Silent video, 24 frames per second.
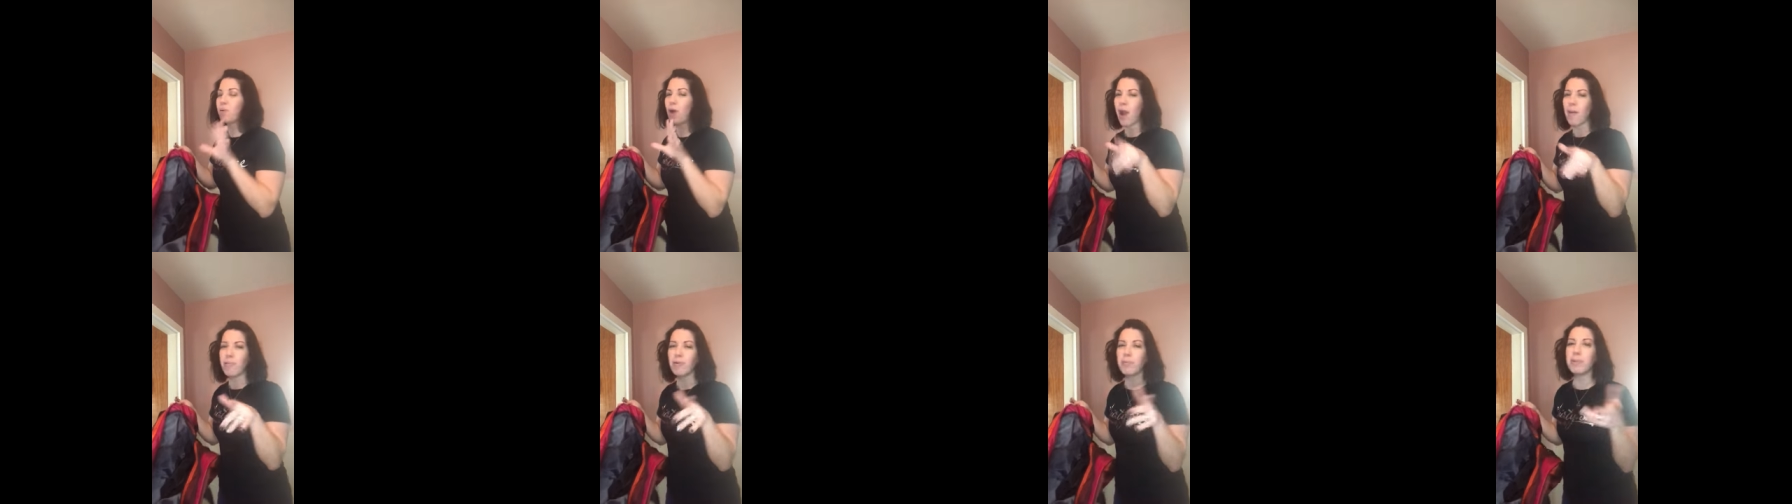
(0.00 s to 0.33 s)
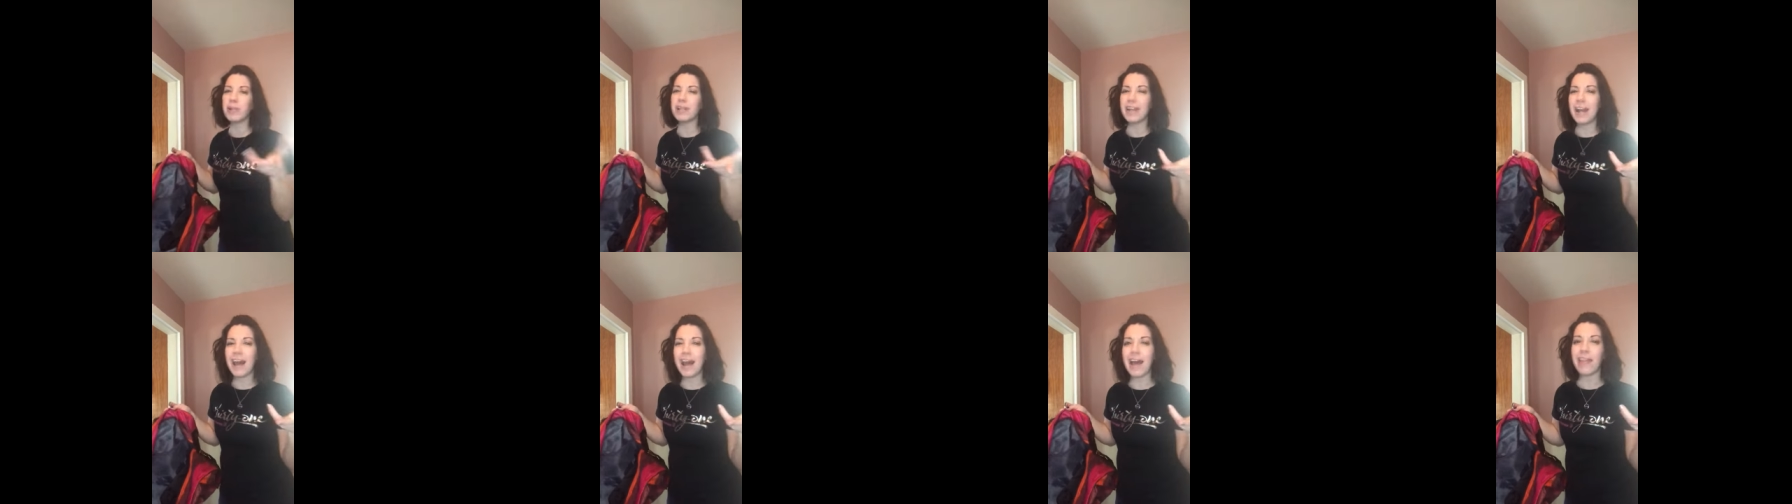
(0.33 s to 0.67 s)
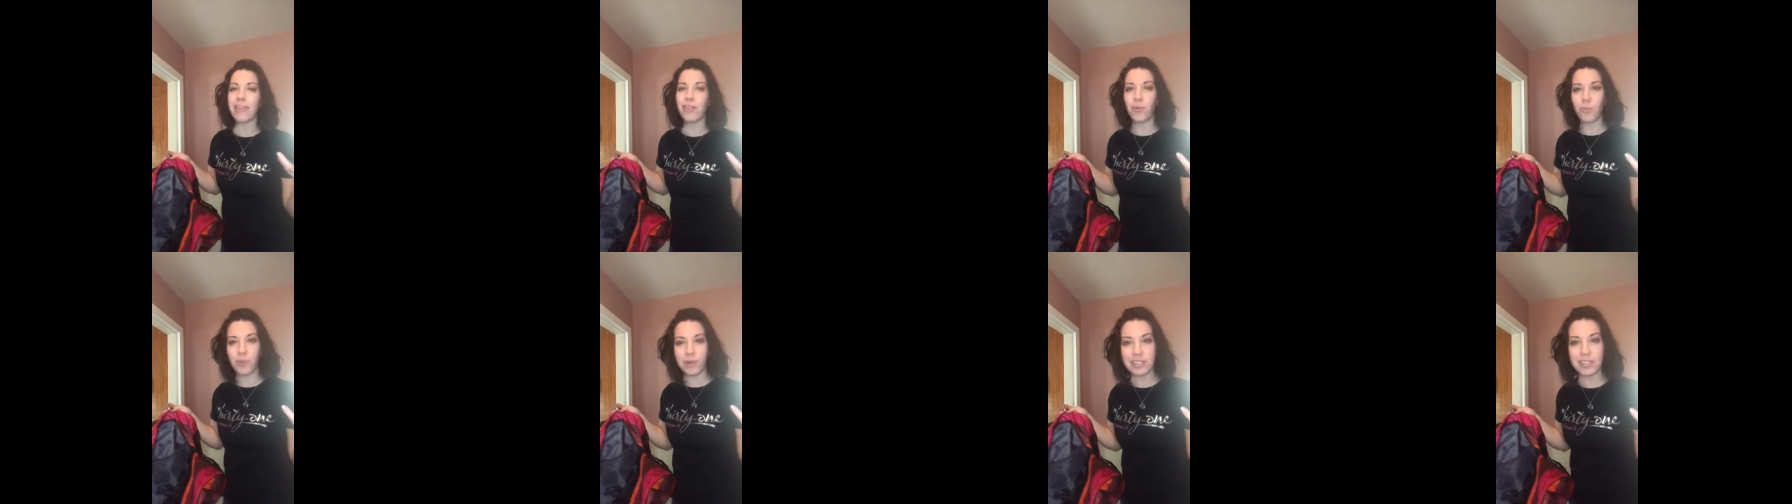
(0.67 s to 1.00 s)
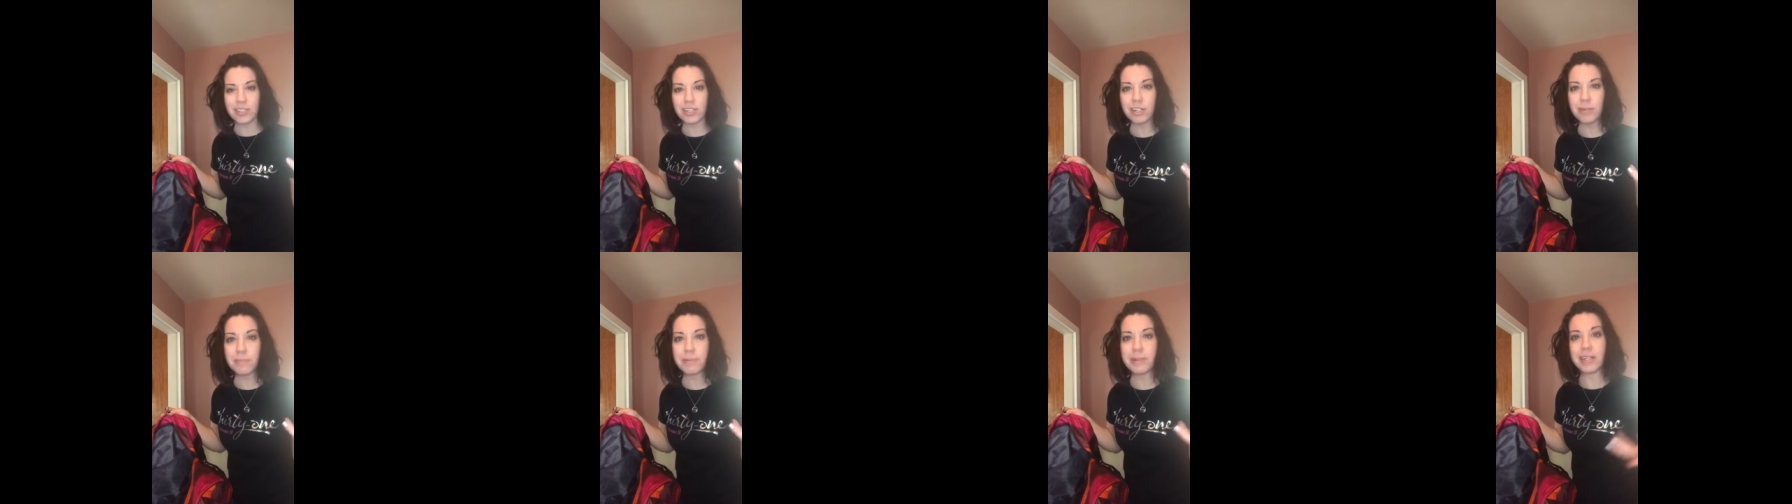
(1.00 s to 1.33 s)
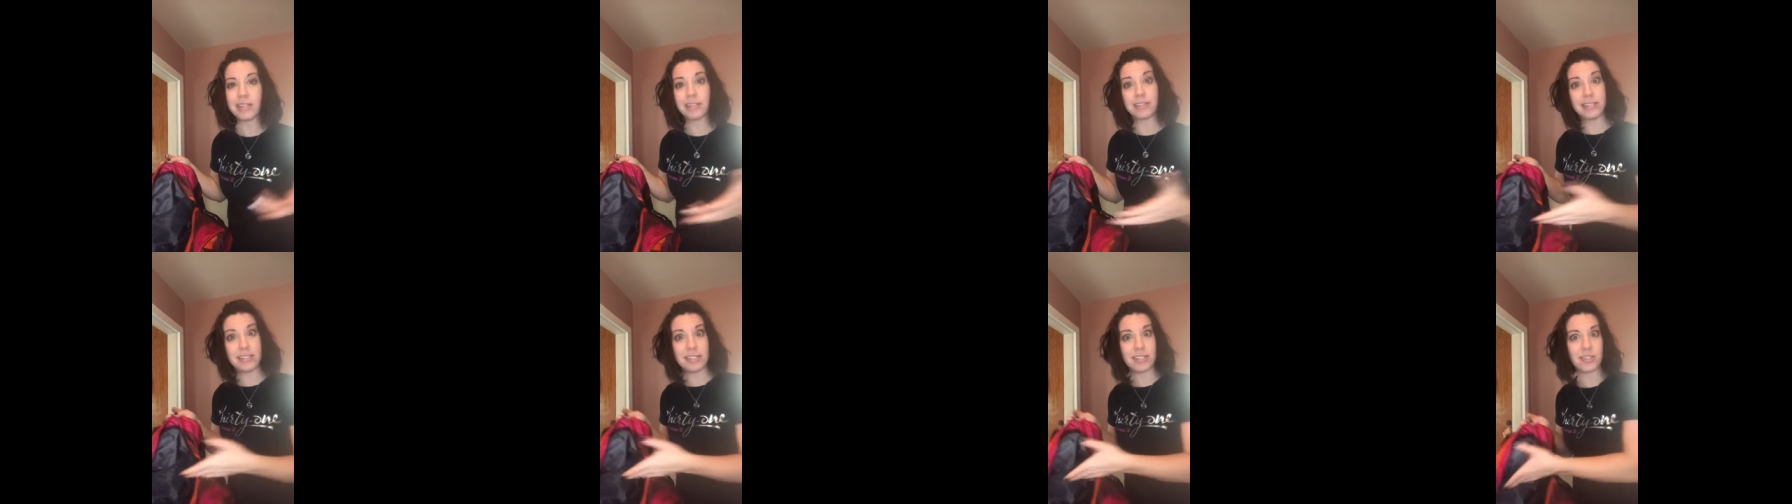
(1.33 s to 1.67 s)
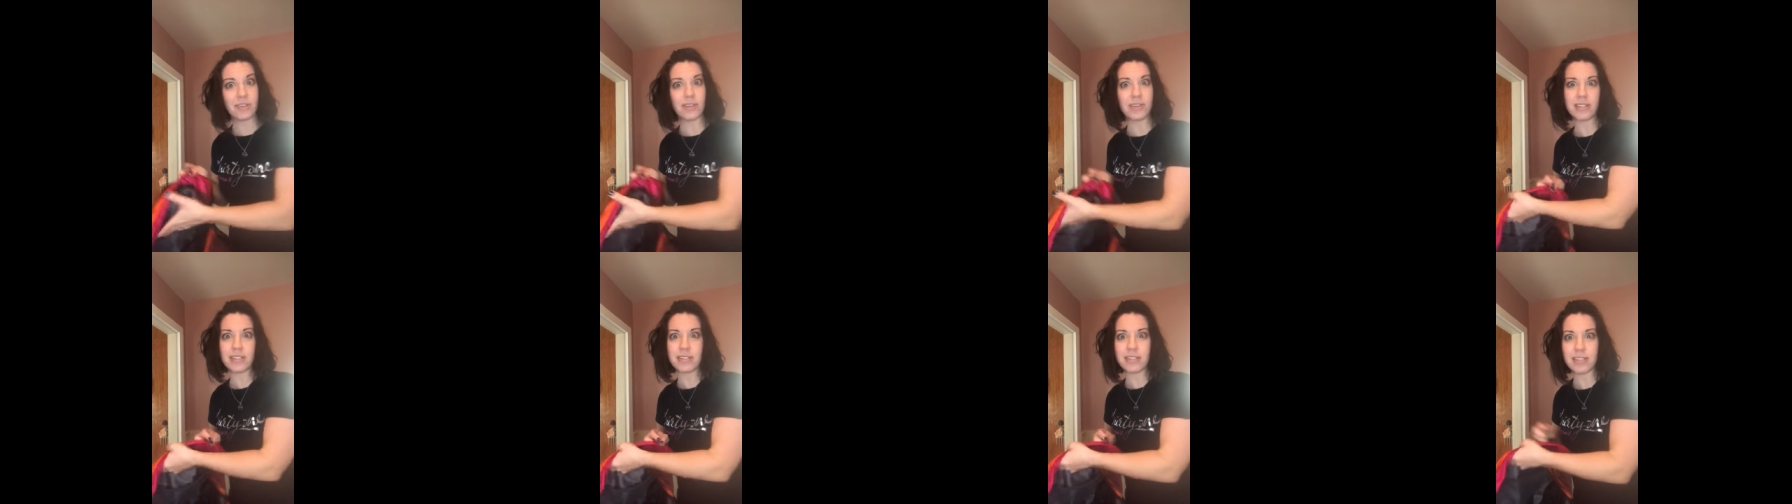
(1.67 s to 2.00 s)
probably not in the winter, but at least
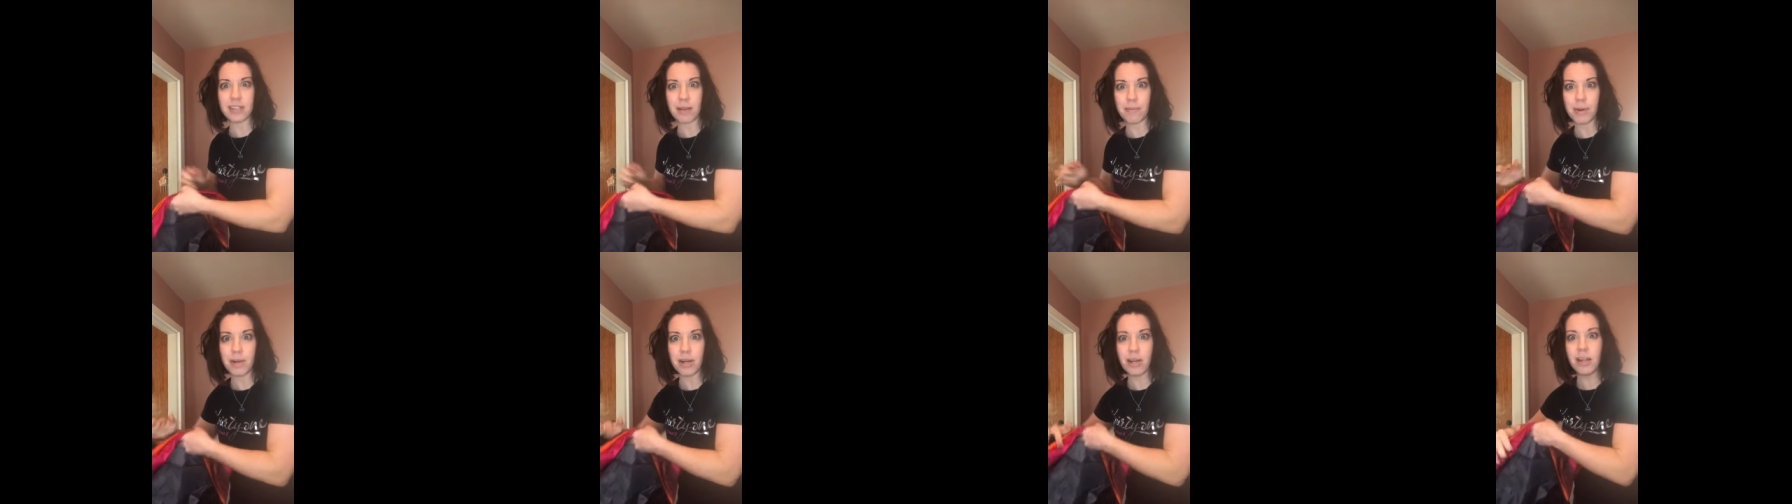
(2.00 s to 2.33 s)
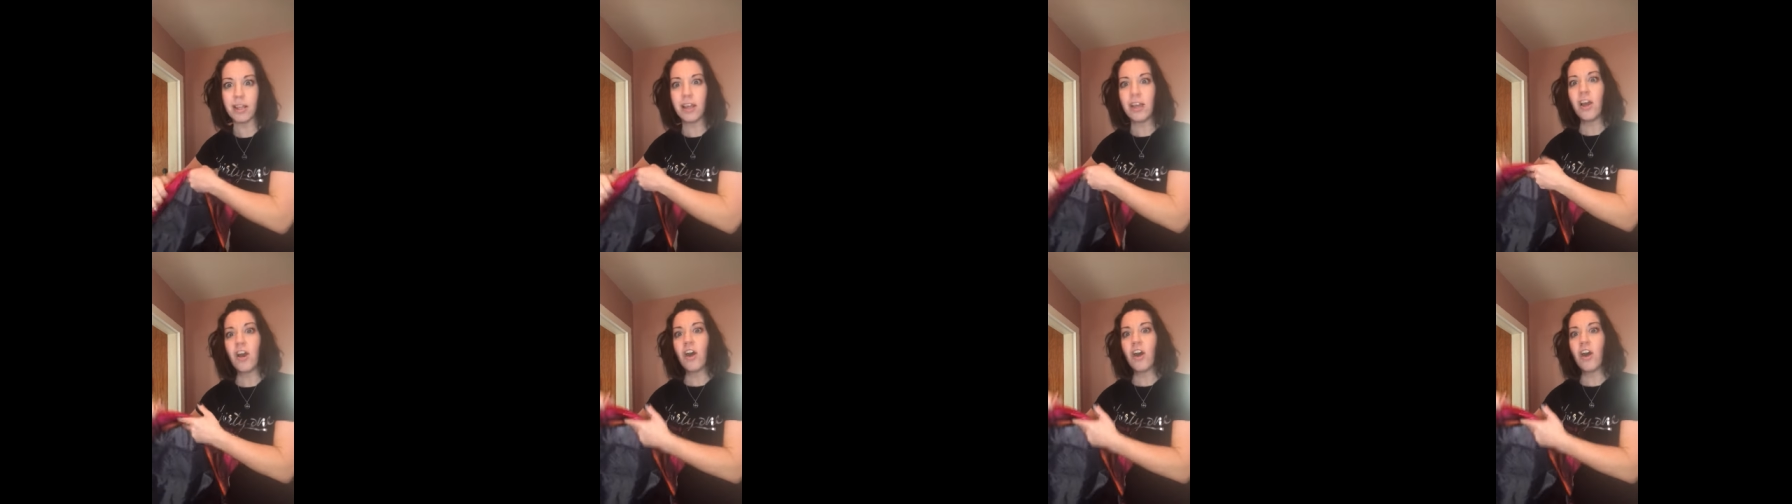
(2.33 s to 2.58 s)
during the summer,